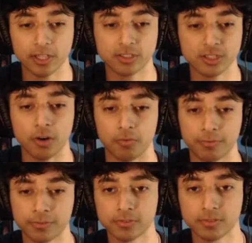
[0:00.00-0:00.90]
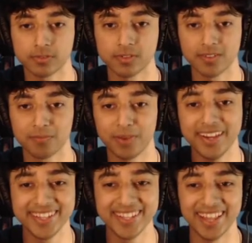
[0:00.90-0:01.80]
itself
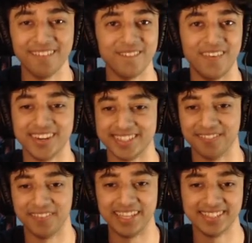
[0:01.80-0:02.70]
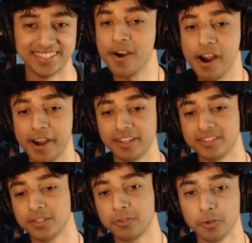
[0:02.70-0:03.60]
that walk is amazing.
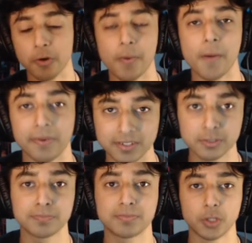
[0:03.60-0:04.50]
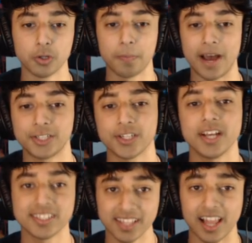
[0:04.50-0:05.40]
Alright, so Doodle Bob and Doodle Patrick
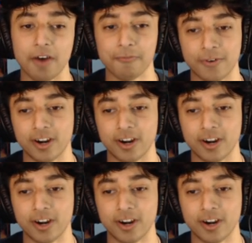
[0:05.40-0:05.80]
are still out for